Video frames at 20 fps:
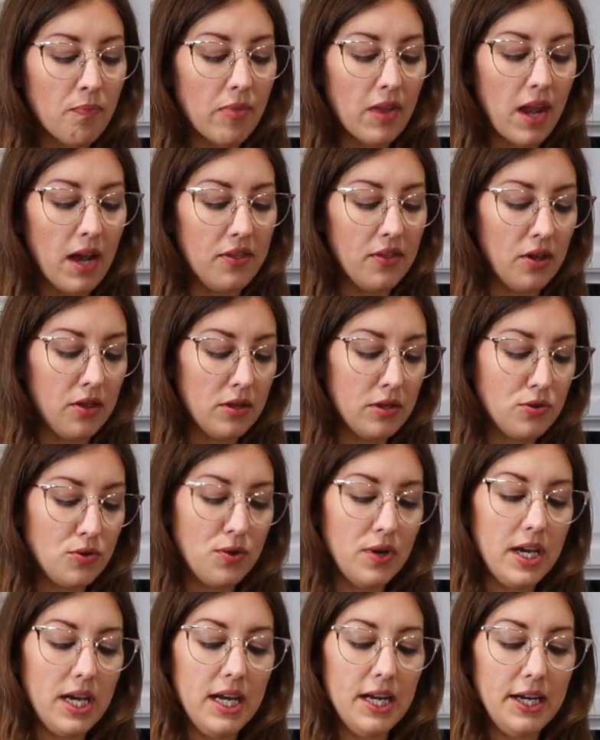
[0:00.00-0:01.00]
And then the
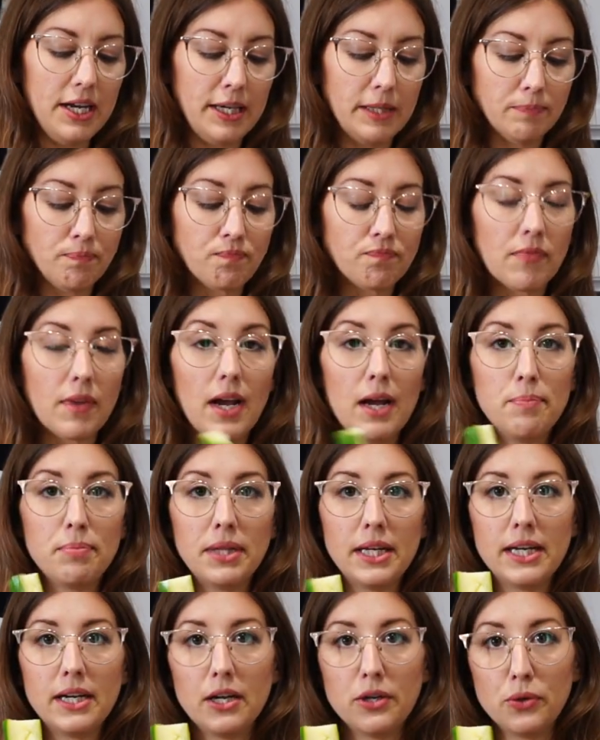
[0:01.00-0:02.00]
zucchini, I
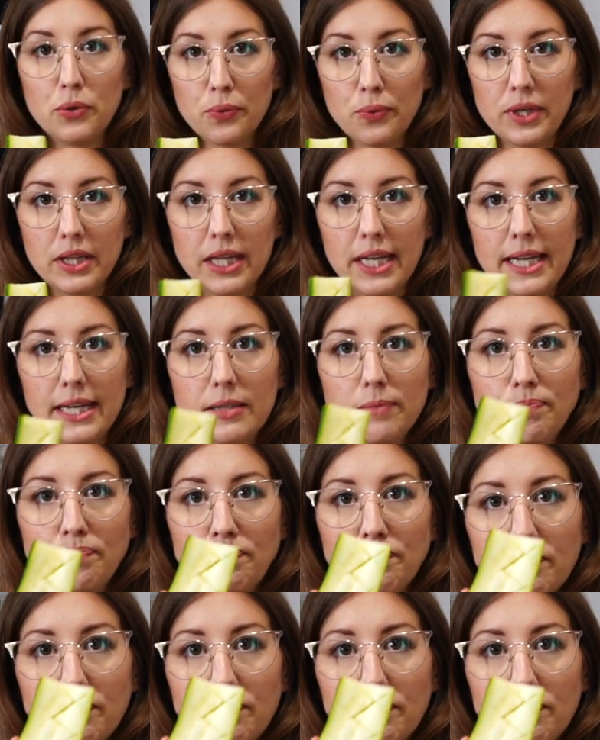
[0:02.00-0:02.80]
plan on grilling.